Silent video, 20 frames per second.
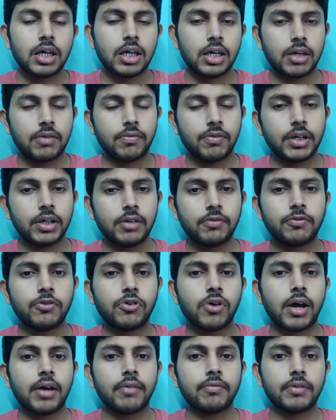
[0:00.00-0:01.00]
Even if
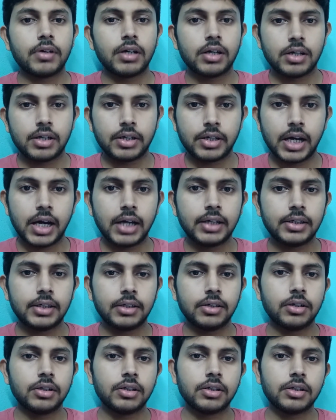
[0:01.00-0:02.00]
you have read
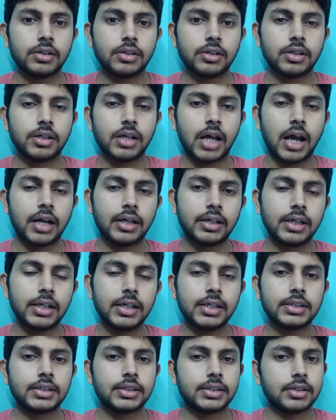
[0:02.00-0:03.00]
at
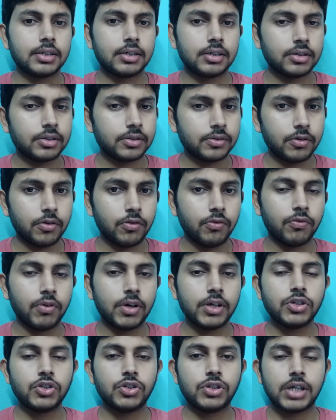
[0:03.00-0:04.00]
least
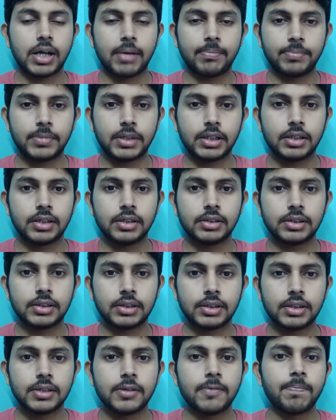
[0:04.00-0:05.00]
one
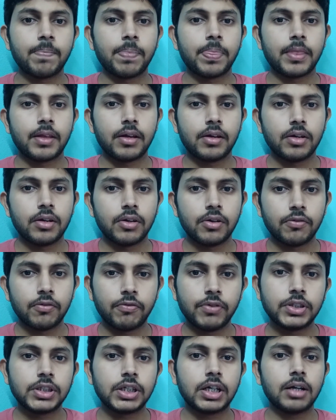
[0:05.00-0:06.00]
chapter's
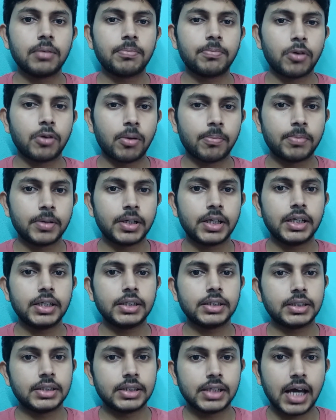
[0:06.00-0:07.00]
physical
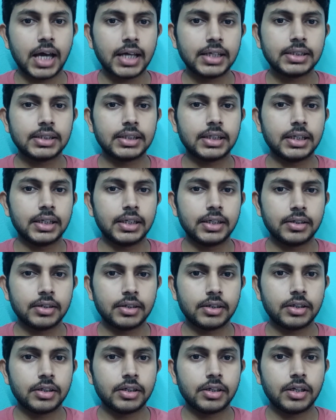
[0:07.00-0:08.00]
properties nicely,
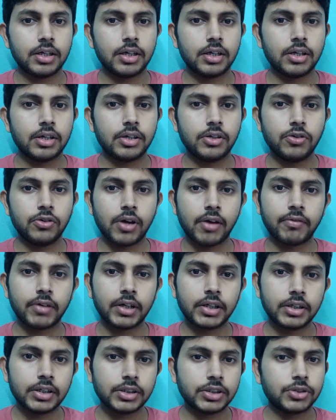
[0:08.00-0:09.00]
you have
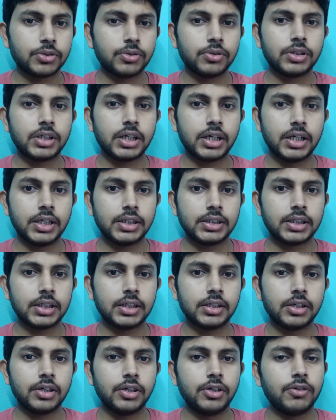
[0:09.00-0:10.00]
understood the
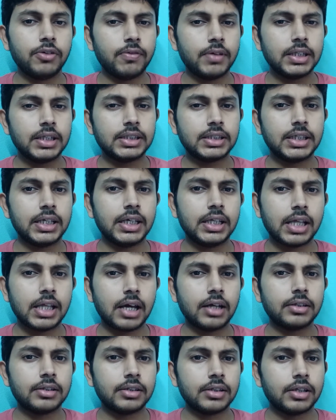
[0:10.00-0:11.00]
reason, you will see that